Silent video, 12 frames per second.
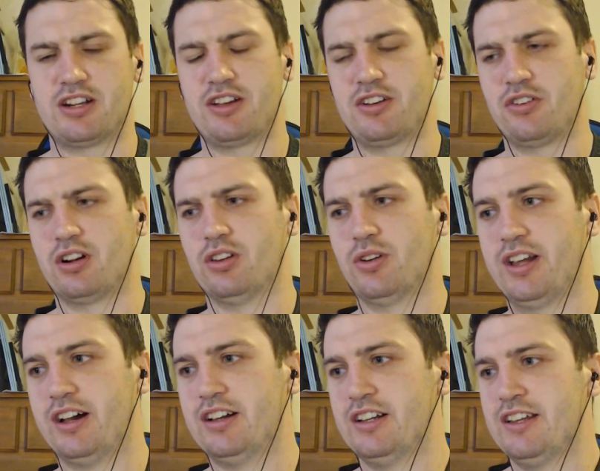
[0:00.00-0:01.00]
I know you're not a
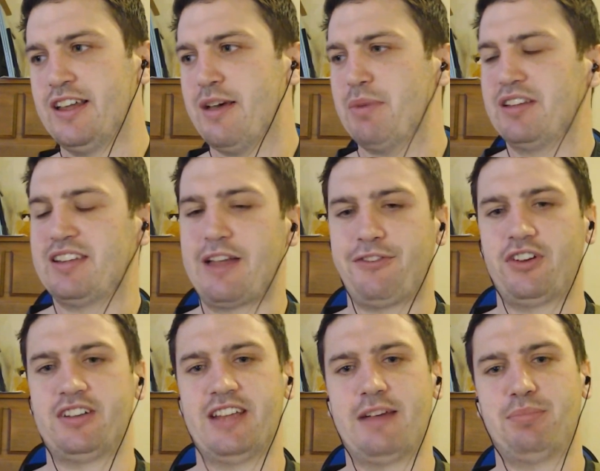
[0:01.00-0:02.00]
lawyer, but say for
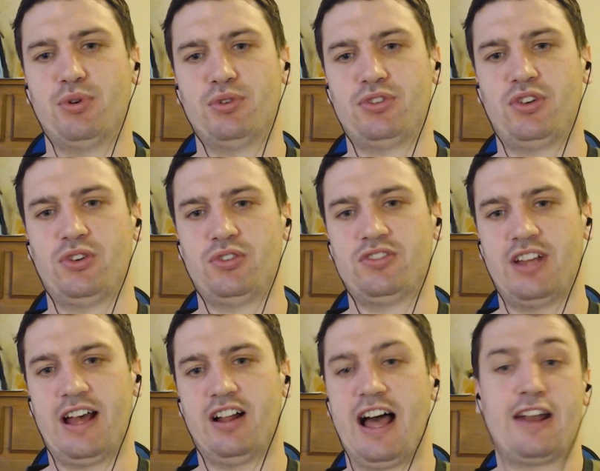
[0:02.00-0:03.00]
example you sell,